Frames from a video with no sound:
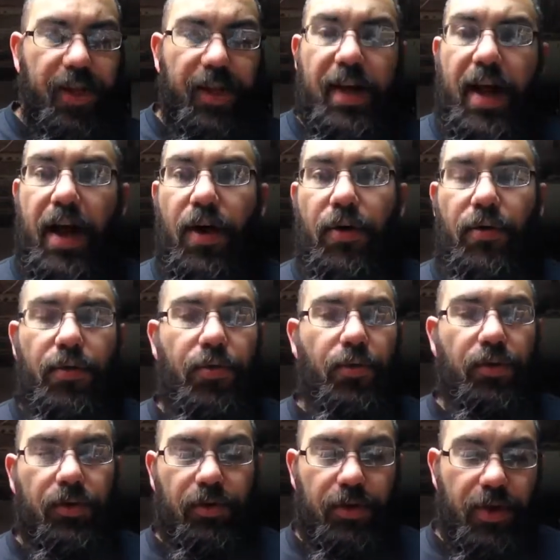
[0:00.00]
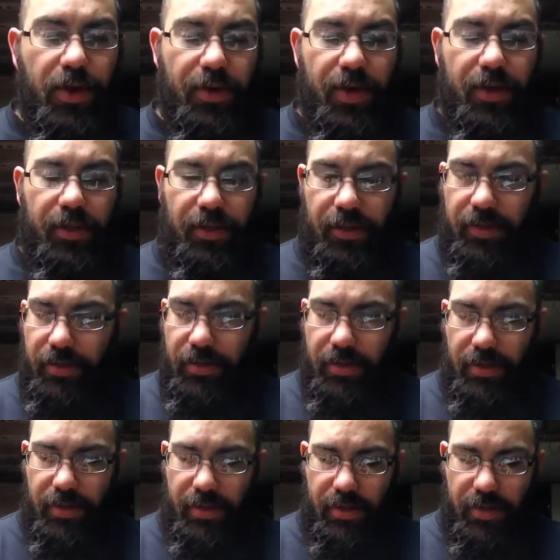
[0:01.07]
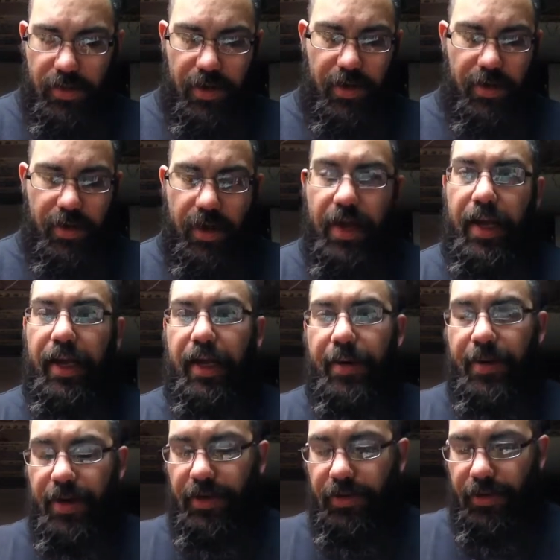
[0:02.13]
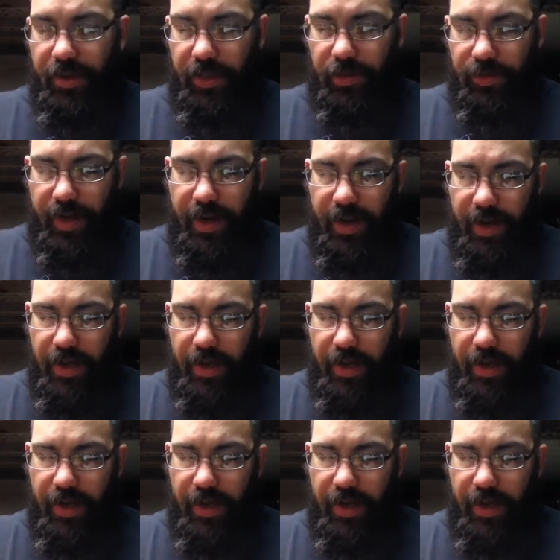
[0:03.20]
Now you'll notice, hang on, I've got to do it this way.